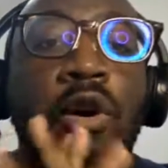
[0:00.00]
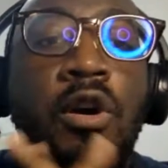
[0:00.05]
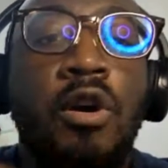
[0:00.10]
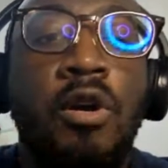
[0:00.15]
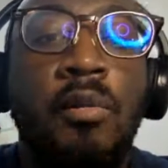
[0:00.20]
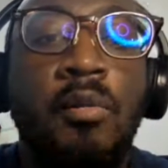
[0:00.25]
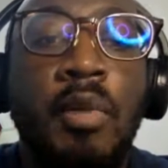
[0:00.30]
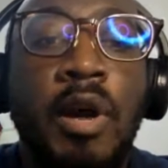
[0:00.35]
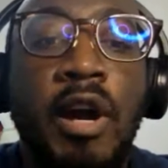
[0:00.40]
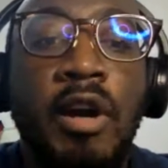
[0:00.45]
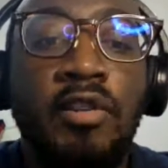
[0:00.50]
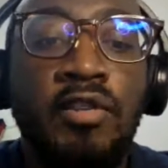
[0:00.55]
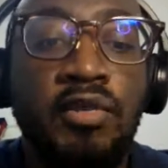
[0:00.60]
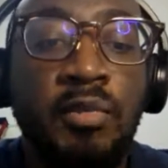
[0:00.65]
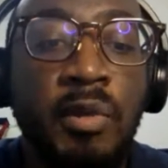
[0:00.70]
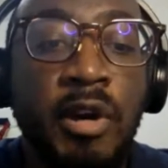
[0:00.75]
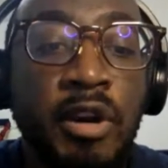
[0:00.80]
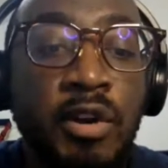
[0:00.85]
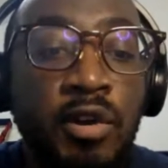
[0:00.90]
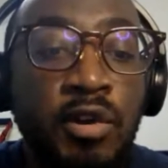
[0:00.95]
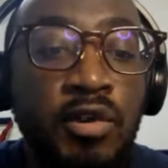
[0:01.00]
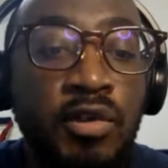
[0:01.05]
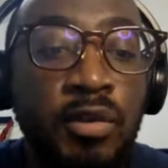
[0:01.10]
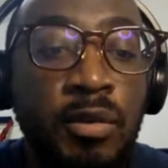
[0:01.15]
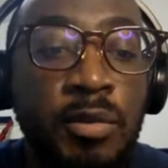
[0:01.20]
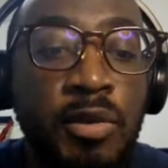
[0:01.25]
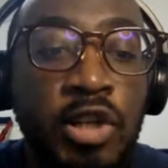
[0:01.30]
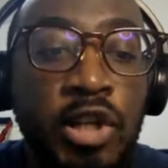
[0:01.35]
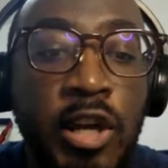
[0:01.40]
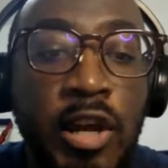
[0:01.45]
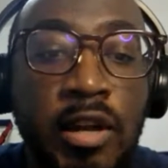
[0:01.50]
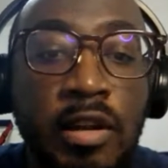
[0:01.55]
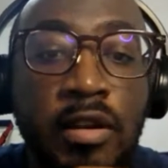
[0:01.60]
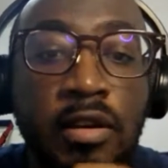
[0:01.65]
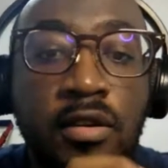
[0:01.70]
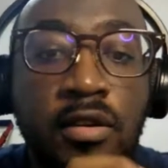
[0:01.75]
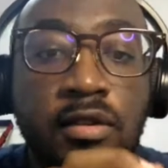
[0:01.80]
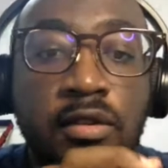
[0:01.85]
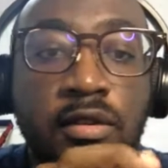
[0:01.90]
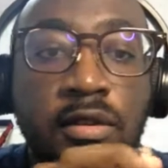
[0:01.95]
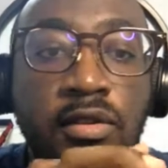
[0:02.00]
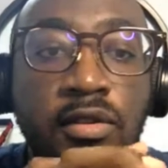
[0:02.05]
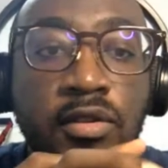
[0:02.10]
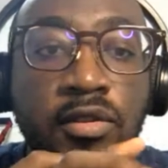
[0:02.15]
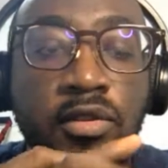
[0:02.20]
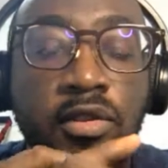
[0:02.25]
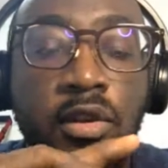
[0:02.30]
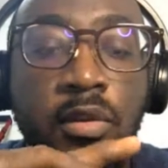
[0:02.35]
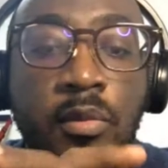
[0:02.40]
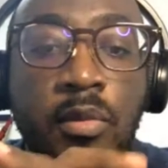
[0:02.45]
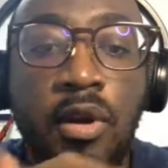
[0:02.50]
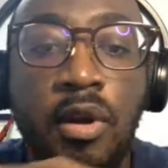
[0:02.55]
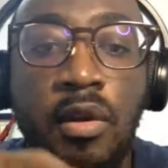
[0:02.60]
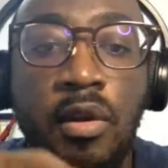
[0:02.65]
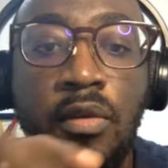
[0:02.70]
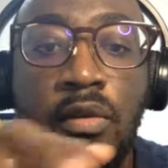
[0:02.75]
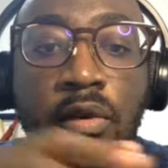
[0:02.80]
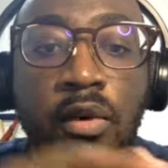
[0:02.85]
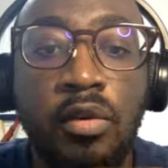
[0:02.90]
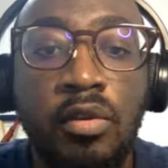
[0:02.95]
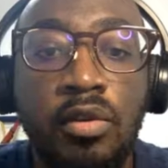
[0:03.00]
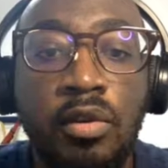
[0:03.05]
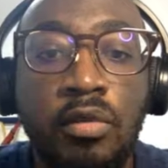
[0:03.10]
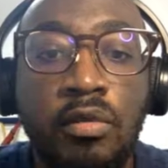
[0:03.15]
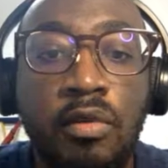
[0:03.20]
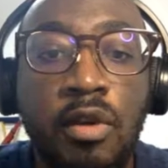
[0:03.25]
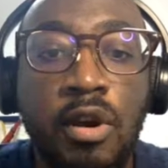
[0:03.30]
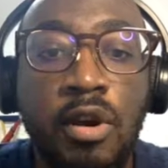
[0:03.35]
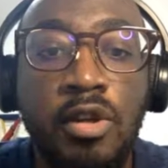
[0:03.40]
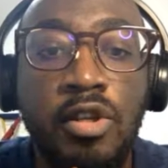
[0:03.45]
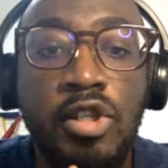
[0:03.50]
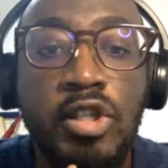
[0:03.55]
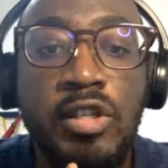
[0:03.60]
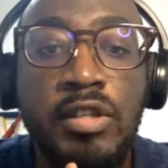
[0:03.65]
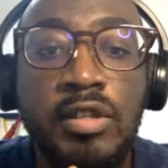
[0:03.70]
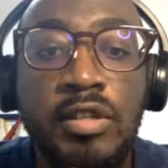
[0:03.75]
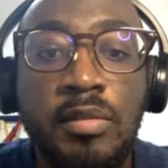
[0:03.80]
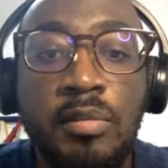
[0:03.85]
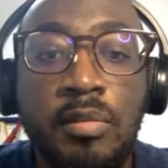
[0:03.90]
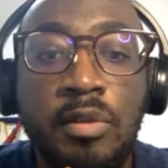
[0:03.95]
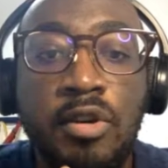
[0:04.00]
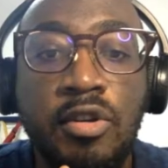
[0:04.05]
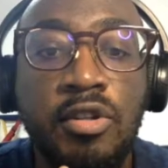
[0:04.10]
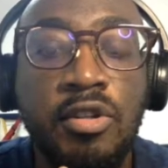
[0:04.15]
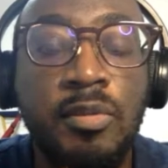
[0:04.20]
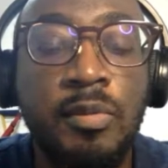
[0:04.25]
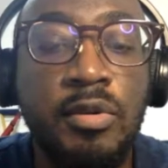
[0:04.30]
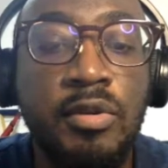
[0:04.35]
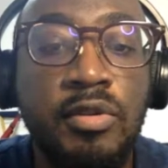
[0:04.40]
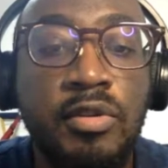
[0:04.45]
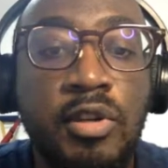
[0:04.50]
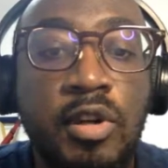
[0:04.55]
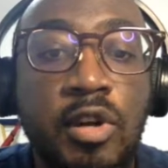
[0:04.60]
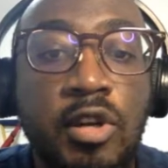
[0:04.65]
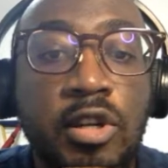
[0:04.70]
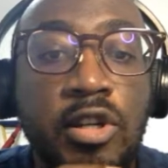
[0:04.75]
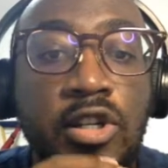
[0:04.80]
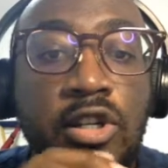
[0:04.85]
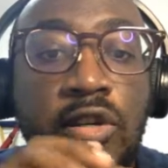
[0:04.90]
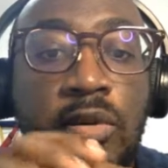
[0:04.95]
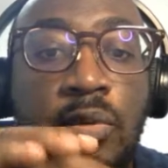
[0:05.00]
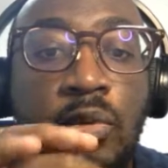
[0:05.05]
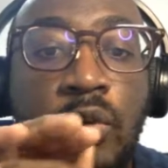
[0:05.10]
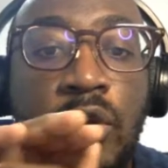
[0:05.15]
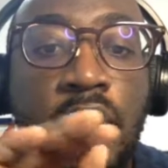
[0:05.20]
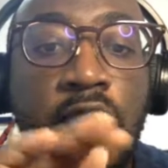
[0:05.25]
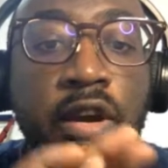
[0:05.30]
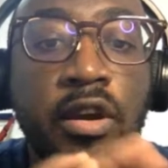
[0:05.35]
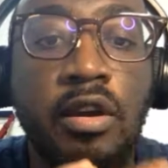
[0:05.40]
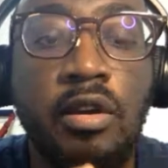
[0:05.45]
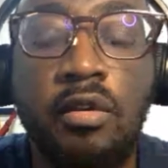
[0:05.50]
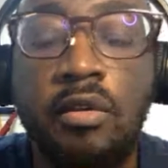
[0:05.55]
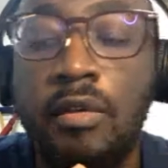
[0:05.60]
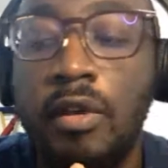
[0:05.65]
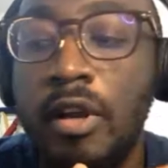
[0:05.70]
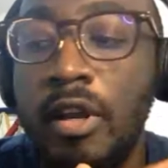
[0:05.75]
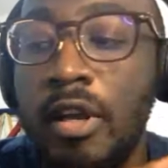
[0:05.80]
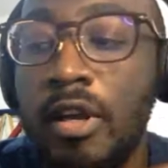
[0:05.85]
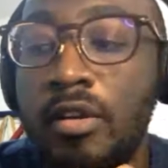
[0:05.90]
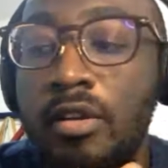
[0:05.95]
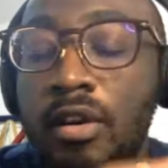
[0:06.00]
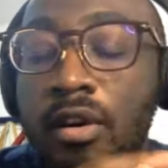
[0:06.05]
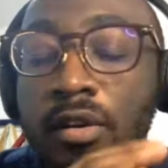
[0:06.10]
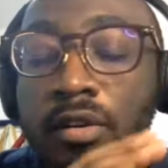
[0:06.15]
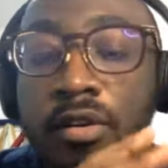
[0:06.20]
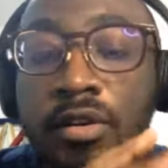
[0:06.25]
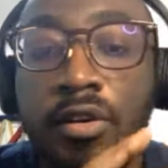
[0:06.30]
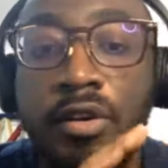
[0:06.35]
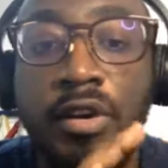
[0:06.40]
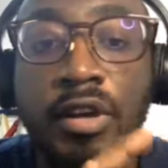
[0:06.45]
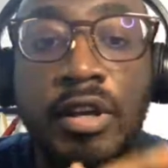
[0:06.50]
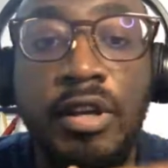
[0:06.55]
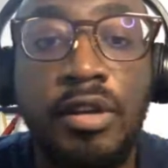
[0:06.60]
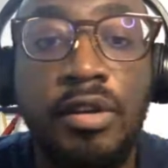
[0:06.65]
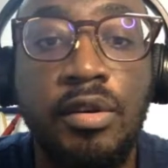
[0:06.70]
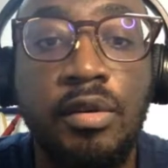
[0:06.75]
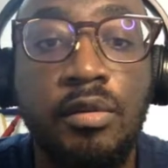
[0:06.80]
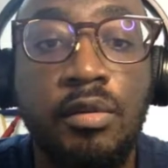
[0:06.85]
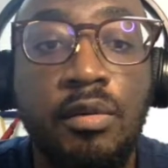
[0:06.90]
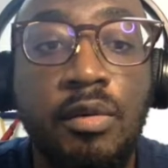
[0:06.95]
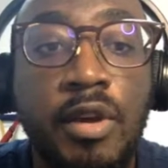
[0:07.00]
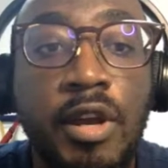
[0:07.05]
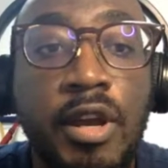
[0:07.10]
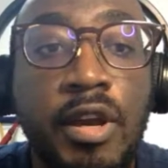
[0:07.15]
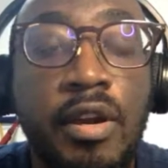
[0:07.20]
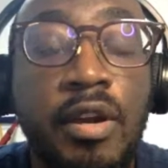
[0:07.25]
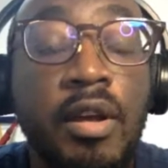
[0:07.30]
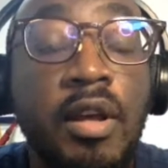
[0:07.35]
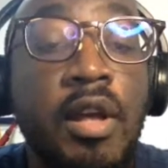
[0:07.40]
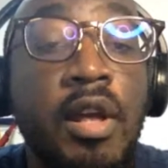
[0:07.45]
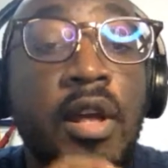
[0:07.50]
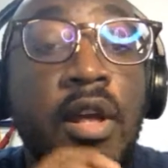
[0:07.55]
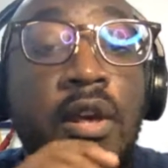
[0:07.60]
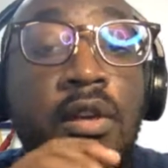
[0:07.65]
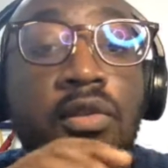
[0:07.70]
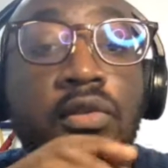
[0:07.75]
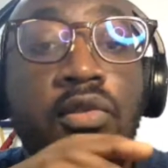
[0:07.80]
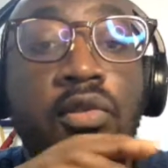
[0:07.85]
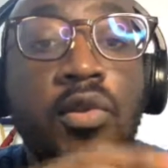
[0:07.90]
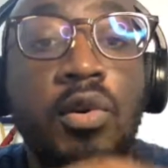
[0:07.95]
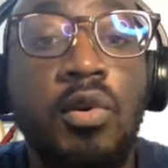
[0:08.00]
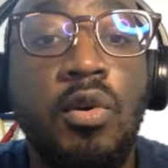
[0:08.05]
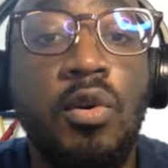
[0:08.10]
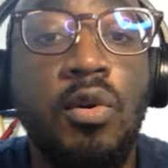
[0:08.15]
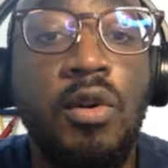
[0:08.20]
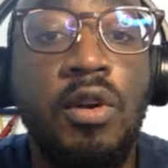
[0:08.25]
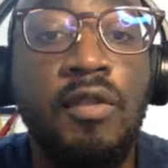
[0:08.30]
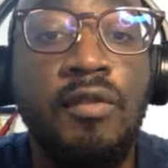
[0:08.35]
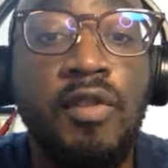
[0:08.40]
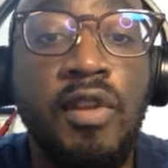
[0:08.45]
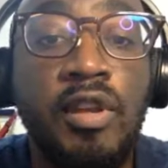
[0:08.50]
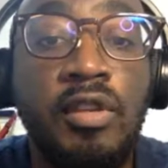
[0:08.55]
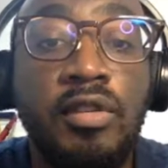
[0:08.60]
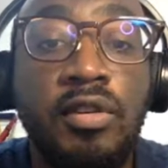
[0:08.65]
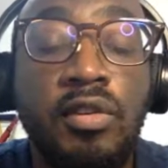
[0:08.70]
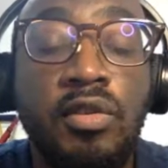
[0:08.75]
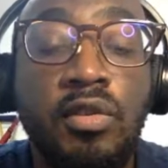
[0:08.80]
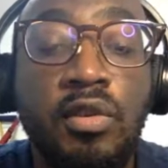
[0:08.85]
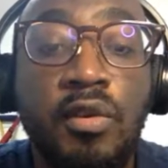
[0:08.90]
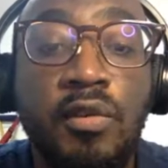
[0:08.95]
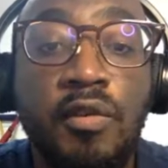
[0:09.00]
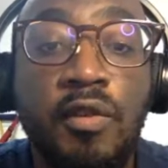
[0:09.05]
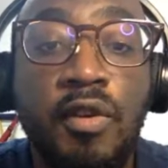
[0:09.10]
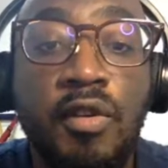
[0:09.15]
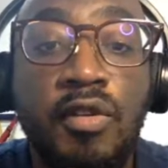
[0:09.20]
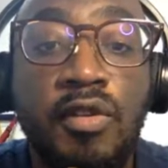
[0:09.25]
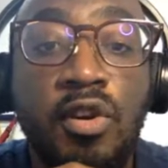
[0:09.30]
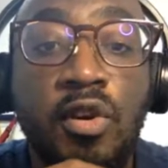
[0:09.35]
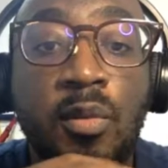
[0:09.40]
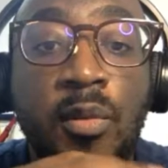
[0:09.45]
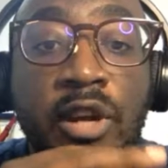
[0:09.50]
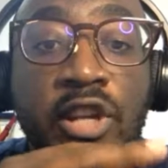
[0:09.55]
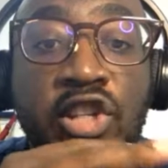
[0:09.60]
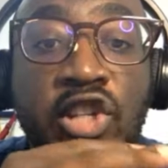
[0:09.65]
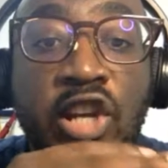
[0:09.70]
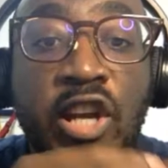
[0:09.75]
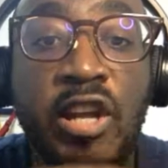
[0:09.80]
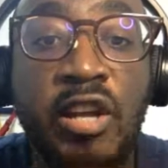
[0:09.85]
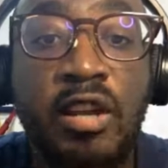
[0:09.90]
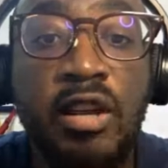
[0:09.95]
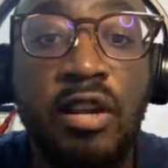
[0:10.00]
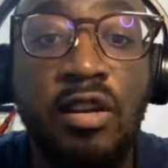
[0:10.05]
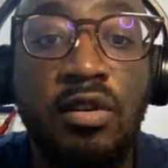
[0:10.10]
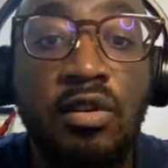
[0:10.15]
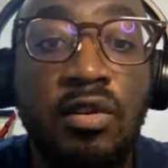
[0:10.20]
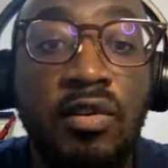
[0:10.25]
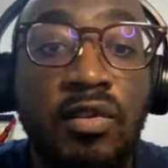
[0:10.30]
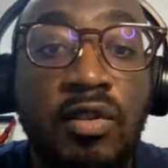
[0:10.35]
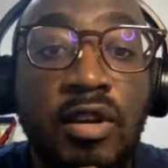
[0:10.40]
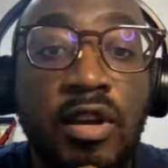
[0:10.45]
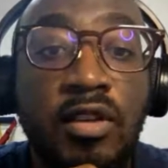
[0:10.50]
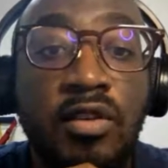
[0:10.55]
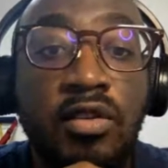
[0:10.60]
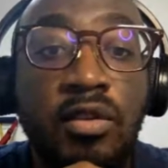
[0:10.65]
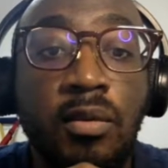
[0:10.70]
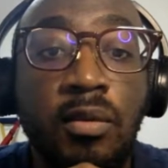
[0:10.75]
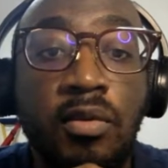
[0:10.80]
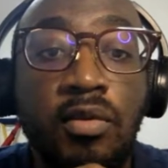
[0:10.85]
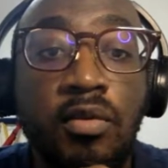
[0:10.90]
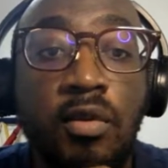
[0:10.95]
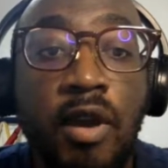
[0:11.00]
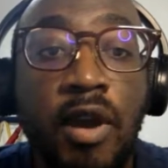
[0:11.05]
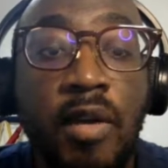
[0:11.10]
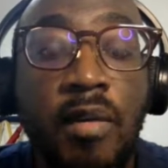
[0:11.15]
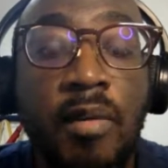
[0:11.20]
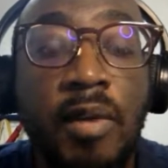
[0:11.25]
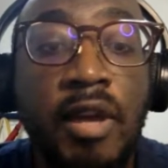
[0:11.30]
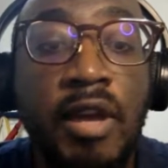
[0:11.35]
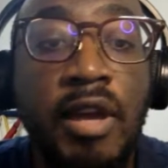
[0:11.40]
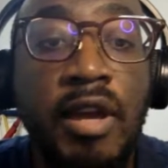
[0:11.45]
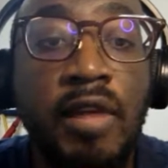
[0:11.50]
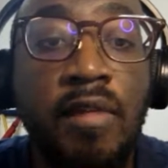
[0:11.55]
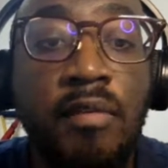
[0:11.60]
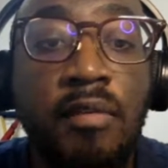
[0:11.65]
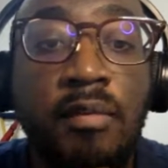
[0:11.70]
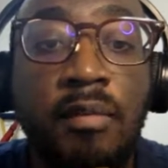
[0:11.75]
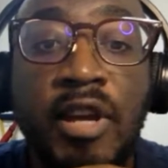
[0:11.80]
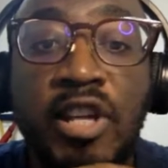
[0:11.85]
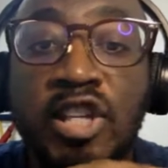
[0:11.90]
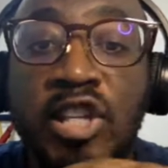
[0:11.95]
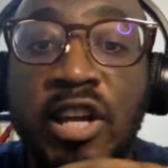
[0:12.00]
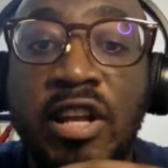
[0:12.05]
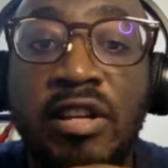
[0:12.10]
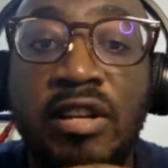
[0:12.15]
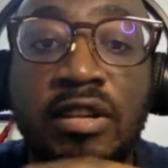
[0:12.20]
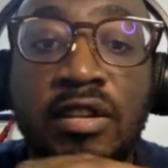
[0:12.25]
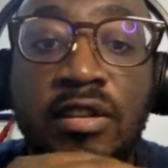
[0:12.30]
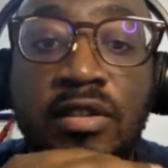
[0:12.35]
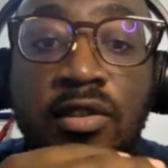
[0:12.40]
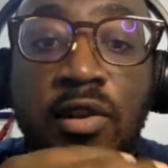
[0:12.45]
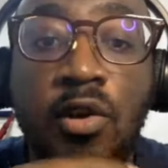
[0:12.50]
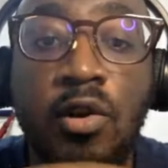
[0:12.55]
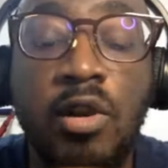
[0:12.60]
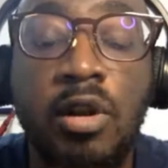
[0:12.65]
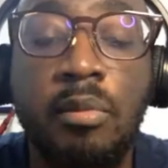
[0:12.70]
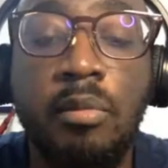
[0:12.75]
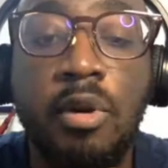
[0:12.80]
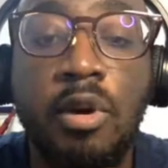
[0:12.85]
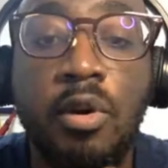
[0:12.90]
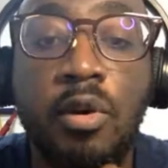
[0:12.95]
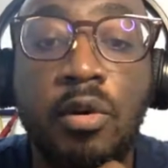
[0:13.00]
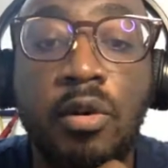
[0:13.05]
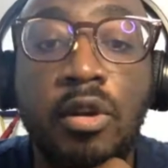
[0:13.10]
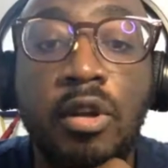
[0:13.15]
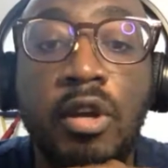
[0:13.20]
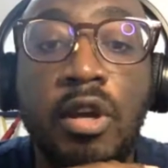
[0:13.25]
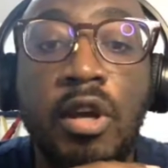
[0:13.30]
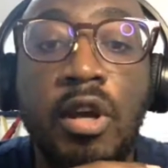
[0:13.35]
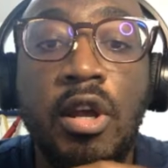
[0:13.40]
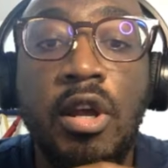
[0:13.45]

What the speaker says: welcome back to my YouTube channel. This is your boy Dr. Rogers, a multiple scholarship winner, currently a doctor in Korea. So if this is your first time on my channel, consider subscribing. My channel is all about